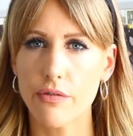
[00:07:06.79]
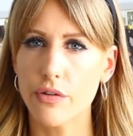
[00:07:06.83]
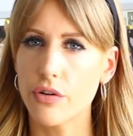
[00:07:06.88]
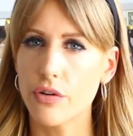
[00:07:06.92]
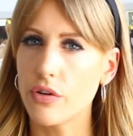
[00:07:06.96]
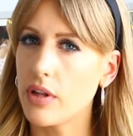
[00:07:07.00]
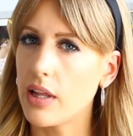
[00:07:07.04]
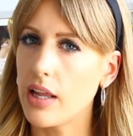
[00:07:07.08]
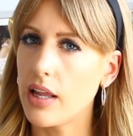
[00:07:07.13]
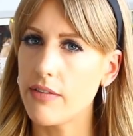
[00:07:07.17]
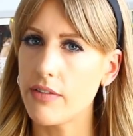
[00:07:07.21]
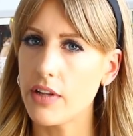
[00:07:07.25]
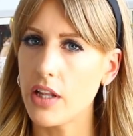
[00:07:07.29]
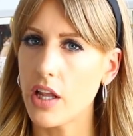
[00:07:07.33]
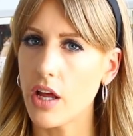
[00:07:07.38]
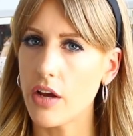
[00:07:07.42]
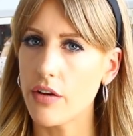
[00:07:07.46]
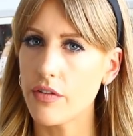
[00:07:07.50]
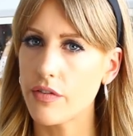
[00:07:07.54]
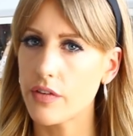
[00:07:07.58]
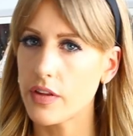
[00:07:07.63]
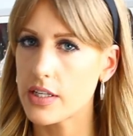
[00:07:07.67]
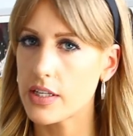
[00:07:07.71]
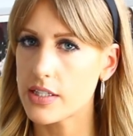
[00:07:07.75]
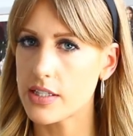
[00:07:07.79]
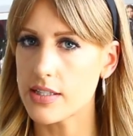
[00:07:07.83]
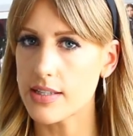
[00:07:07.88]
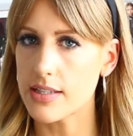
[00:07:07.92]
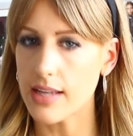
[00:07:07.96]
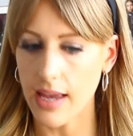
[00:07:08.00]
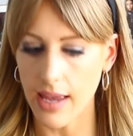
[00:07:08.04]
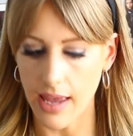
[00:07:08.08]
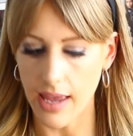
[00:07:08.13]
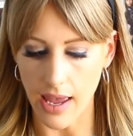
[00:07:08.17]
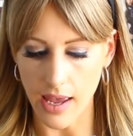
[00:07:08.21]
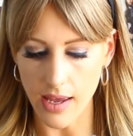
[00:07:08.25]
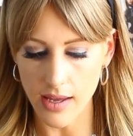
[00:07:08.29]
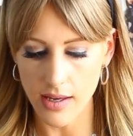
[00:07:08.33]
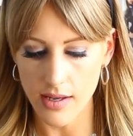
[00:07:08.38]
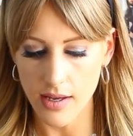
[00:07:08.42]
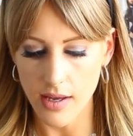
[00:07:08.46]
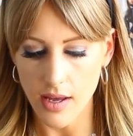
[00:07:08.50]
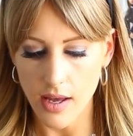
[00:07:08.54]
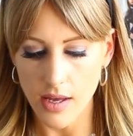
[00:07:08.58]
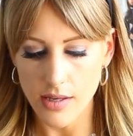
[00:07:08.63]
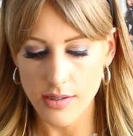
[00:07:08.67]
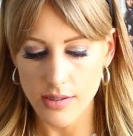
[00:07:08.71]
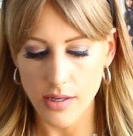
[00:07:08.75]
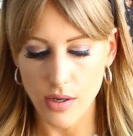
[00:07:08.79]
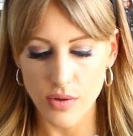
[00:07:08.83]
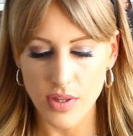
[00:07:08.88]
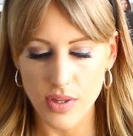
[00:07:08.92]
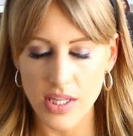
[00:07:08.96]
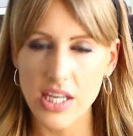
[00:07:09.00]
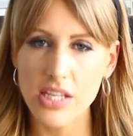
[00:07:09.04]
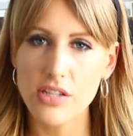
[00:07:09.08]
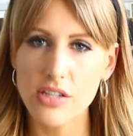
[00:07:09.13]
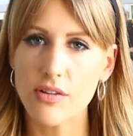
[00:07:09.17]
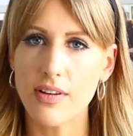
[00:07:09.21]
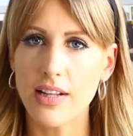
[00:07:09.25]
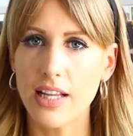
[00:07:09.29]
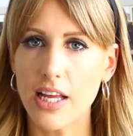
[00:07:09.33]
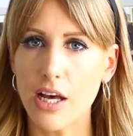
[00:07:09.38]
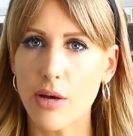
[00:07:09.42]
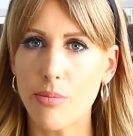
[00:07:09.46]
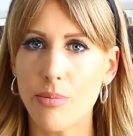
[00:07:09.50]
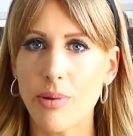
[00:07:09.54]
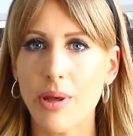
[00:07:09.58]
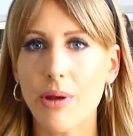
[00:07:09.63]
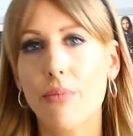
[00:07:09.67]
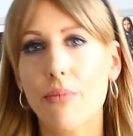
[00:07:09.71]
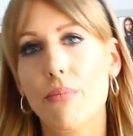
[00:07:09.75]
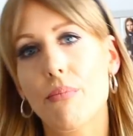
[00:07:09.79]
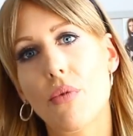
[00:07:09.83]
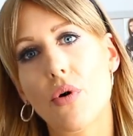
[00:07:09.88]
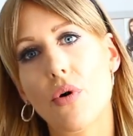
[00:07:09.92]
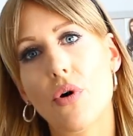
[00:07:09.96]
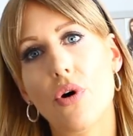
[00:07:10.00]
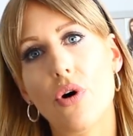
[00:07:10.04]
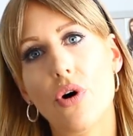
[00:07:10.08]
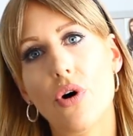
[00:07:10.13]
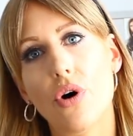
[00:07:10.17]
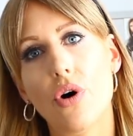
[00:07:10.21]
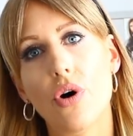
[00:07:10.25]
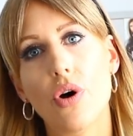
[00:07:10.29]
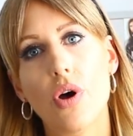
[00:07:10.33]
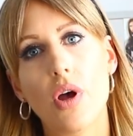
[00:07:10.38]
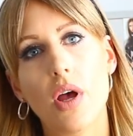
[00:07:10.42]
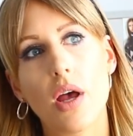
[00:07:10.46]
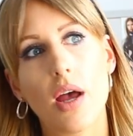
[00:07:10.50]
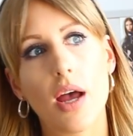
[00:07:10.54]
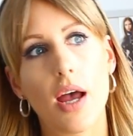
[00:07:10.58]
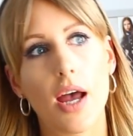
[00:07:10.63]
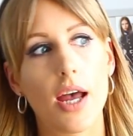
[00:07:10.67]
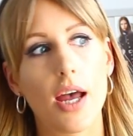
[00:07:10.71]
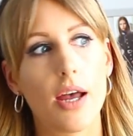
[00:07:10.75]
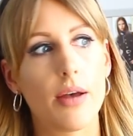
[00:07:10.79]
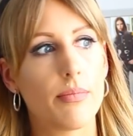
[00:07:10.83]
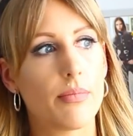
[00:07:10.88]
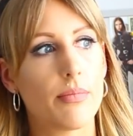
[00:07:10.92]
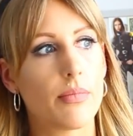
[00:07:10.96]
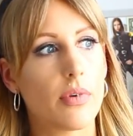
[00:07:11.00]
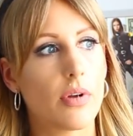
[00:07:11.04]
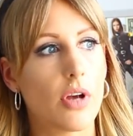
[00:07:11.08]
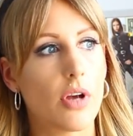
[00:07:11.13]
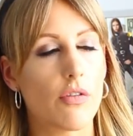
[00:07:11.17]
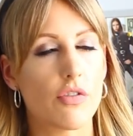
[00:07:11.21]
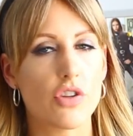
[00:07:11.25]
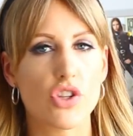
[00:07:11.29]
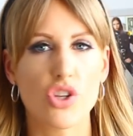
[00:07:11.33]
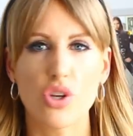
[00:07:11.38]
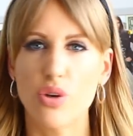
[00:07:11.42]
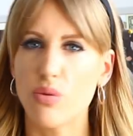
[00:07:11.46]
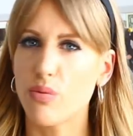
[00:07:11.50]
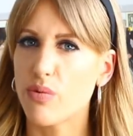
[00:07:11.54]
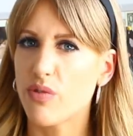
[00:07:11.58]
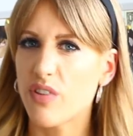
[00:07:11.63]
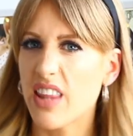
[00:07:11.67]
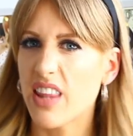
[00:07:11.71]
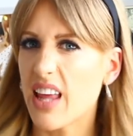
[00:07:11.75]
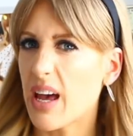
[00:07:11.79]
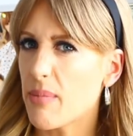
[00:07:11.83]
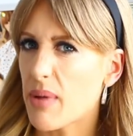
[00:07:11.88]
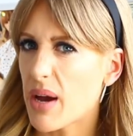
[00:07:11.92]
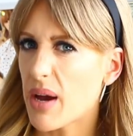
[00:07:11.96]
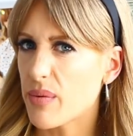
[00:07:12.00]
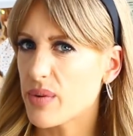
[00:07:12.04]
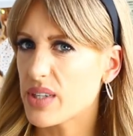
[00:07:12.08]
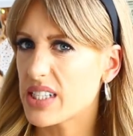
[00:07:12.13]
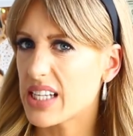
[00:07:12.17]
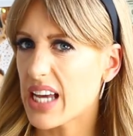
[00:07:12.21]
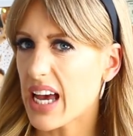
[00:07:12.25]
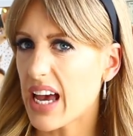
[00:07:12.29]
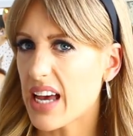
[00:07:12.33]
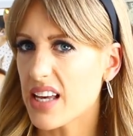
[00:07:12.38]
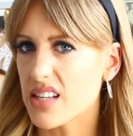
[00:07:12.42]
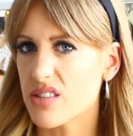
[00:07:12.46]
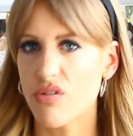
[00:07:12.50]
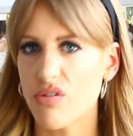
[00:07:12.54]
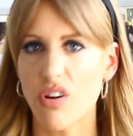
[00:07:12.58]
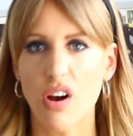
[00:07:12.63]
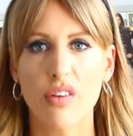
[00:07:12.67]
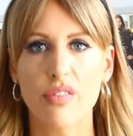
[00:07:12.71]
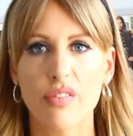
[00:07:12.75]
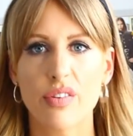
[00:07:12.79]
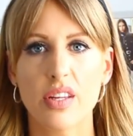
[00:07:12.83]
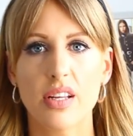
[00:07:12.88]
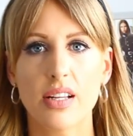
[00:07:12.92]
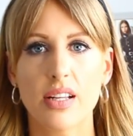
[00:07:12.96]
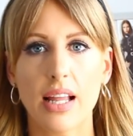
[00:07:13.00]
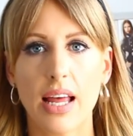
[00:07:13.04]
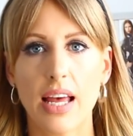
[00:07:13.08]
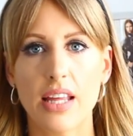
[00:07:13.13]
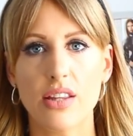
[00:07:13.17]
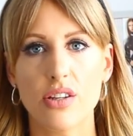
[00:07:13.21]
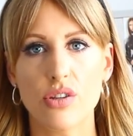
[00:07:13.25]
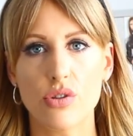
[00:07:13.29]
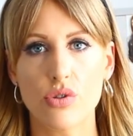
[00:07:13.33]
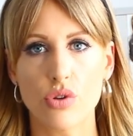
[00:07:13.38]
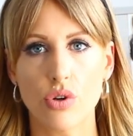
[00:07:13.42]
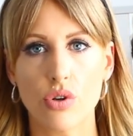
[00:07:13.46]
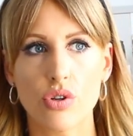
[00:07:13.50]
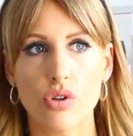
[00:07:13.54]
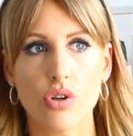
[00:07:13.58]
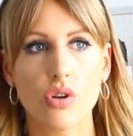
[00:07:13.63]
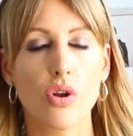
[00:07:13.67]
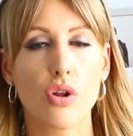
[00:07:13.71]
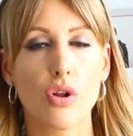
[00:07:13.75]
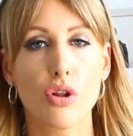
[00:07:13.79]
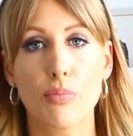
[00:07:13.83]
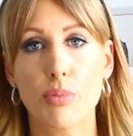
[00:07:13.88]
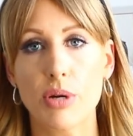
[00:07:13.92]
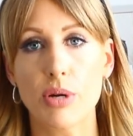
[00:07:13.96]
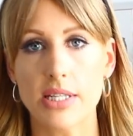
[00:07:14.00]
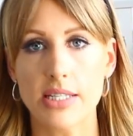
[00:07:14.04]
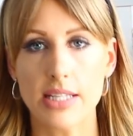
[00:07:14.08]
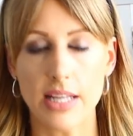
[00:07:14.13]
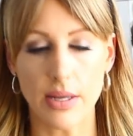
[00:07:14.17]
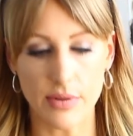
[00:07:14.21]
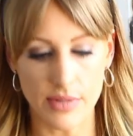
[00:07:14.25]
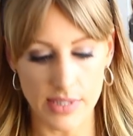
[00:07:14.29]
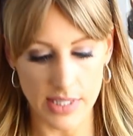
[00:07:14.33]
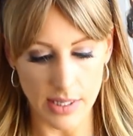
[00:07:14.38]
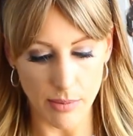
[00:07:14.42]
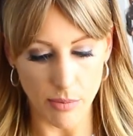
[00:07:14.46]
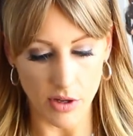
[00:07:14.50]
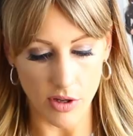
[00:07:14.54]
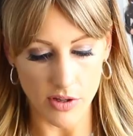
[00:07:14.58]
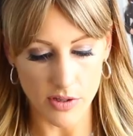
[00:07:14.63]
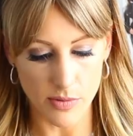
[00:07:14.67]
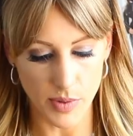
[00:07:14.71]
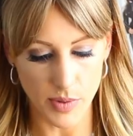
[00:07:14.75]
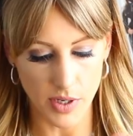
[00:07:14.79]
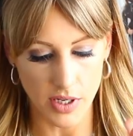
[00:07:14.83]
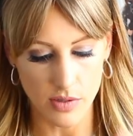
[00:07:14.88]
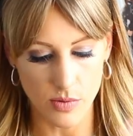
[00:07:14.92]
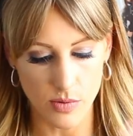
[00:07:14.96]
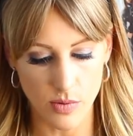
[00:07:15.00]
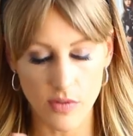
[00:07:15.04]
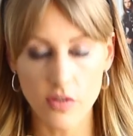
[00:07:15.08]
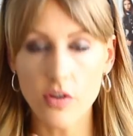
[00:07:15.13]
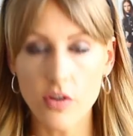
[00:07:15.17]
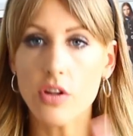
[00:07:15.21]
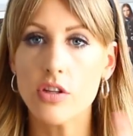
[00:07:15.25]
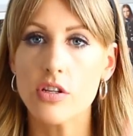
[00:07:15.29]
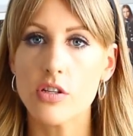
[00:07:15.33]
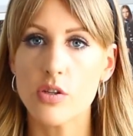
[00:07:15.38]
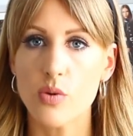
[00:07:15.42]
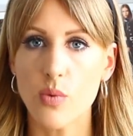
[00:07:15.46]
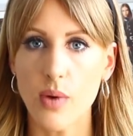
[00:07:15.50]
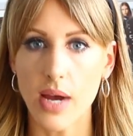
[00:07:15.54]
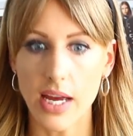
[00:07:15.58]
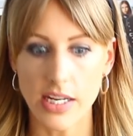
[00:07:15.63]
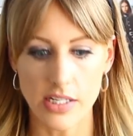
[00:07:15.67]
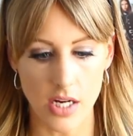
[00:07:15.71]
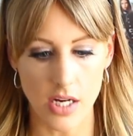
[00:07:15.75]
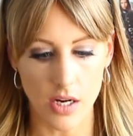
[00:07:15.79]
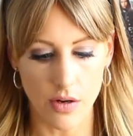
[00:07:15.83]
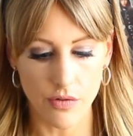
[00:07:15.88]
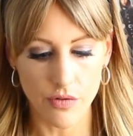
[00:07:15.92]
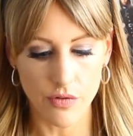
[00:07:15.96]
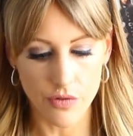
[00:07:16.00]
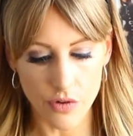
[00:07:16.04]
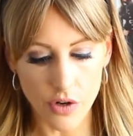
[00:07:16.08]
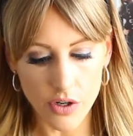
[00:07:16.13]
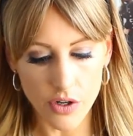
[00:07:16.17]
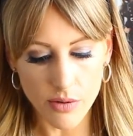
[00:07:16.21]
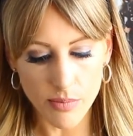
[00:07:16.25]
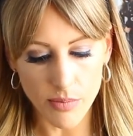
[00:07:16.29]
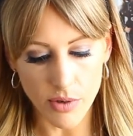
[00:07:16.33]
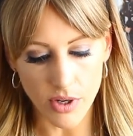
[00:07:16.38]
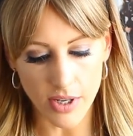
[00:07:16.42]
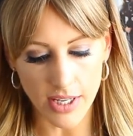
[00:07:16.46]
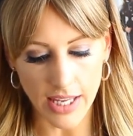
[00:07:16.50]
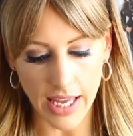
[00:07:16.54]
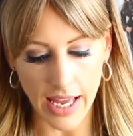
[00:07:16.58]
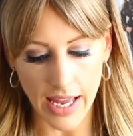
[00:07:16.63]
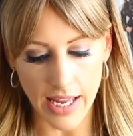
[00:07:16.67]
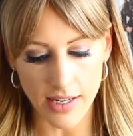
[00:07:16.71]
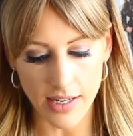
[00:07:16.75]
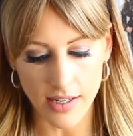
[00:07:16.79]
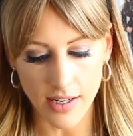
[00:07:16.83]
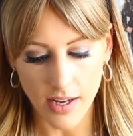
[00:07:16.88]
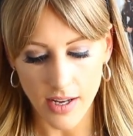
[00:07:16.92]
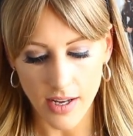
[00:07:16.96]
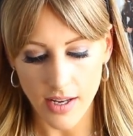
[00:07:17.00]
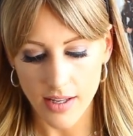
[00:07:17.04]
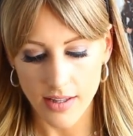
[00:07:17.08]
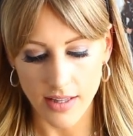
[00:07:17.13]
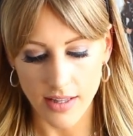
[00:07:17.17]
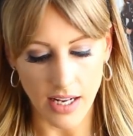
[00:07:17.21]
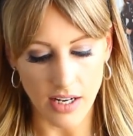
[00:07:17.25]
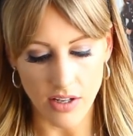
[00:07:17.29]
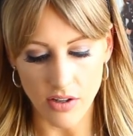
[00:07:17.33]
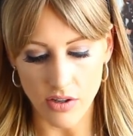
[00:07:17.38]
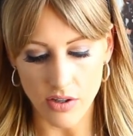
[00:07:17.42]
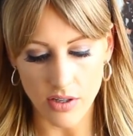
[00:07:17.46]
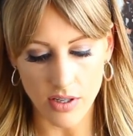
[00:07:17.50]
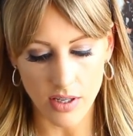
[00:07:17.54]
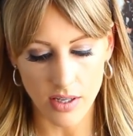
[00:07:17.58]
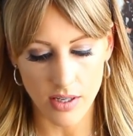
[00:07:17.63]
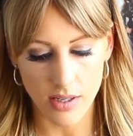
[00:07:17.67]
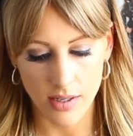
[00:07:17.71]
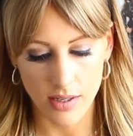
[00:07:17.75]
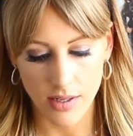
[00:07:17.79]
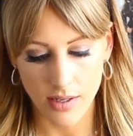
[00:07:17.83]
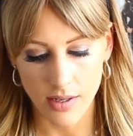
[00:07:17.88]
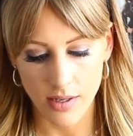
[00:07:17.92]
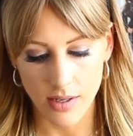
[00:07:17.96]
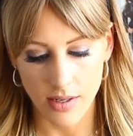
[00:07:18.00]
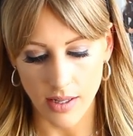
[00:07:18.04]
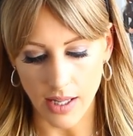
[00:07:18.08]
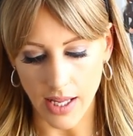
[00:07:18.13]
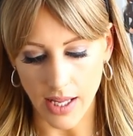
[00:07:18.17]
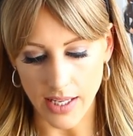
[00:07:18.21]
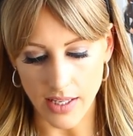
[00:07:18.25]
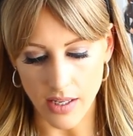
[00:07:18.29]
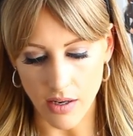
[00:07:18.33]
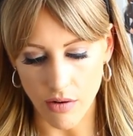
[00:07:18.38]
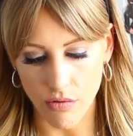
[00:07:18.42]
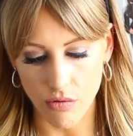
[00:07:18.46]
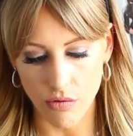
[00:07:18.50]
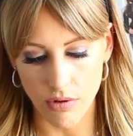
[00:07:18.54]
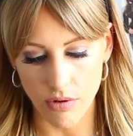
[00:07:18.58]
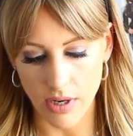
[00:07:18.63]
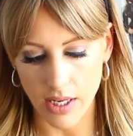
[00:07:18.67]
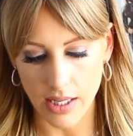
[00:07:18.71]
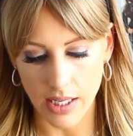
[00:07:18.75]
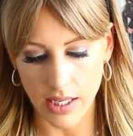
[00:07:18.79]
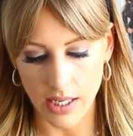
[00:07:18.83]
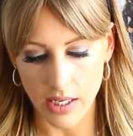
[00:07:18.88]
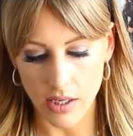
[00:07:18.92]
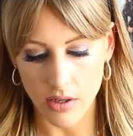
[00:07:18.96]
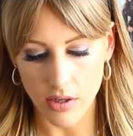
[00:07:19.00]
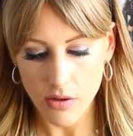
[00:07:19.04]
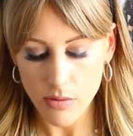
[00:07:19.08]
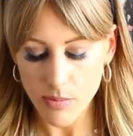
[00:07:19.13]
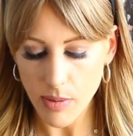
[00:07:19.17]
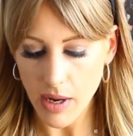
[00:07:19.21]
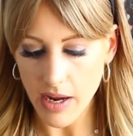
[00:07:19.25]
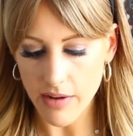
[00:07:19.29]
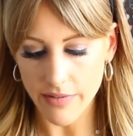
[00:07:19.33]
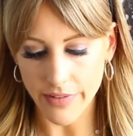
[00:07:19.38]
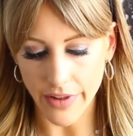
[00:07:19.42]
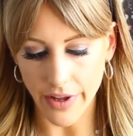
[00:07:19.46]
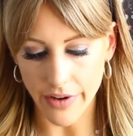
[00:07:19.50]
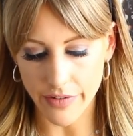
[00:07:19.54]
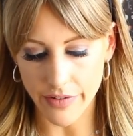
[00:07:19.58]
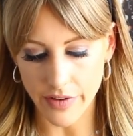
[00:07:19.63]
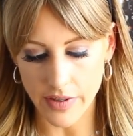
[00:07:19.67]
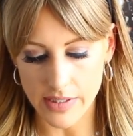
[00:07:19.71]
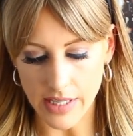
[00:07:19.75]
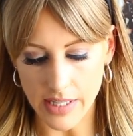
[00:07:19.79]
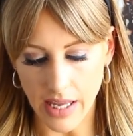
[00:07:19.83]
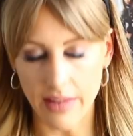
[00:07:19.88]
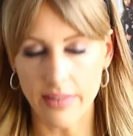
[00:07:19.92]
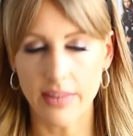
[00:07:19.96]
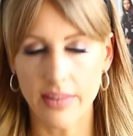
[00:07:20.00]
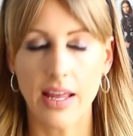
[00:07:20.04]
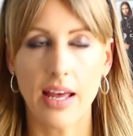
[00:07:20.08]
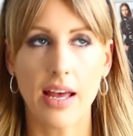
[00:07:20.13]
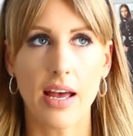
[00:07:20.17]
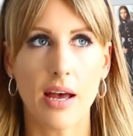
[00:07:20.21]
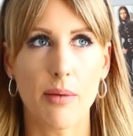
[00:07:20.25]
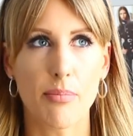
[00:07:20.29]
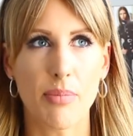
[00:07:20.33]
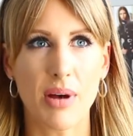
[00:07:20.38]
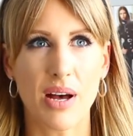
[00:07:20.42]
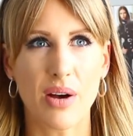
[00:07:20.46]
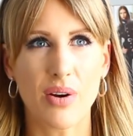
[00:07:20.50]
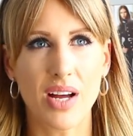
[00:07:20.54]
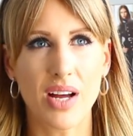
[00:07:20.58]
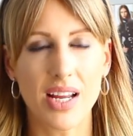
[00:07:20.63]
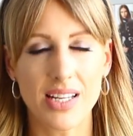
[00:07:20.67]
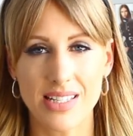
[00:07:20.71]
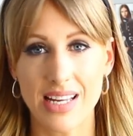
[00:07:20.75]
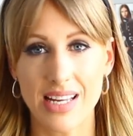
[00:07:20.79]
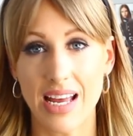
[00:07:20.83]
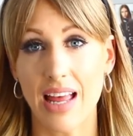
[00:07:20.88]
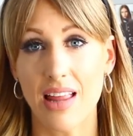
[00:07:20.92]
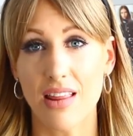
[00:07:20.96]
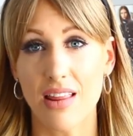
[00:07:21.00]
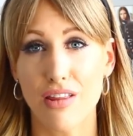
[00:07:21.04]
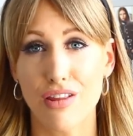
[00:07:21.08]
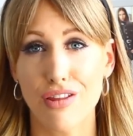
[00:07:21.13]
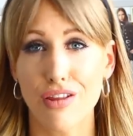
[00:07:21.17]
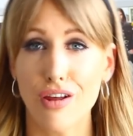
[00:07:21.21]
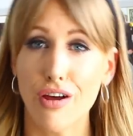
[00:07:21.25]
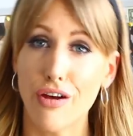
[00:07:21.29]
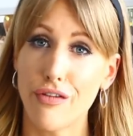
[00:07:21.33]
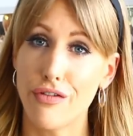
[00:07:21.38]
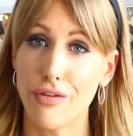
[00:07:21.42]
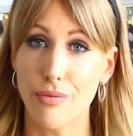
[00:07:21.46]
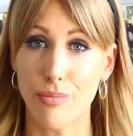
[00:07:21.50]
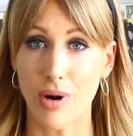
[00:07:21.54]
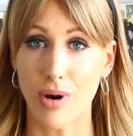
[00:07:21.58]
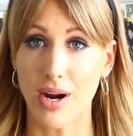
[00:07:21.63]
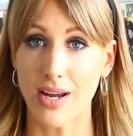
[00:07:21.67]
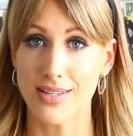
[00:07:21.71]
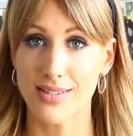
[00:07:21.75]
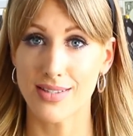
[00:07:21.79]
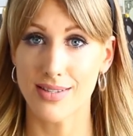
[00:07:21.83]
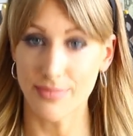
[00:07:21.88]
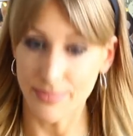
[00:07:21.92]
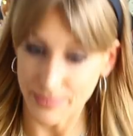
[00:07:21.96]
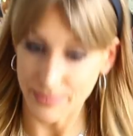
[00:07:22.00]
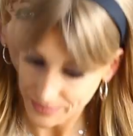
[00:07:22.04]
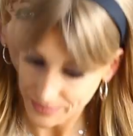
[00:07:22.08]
front leather loafer, this is it here. So these are a little bit more of a dupe for them, I would guess, rather than like the Jordan or the Princetown slip-ons, because we've got the square toe front, but again, they look like a really good pair of loafers, and they're about a tenth of the price.